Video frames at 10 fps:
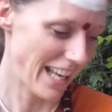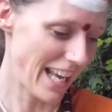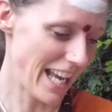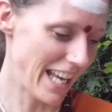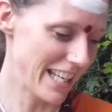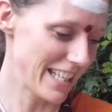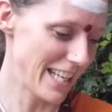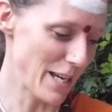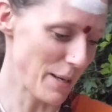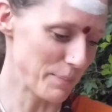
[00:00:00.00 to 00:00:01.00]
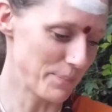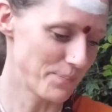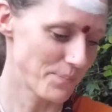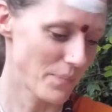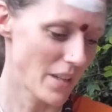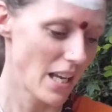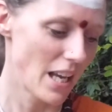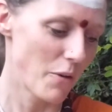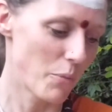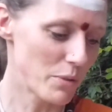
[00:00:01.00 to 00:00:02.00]
And
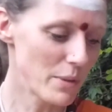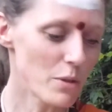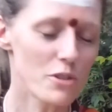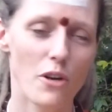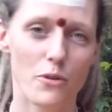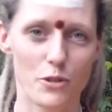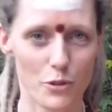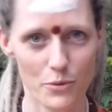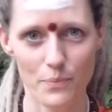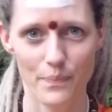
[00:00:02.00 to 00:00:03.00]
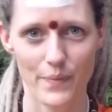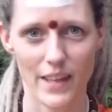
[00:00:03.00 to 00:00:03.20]
what we also do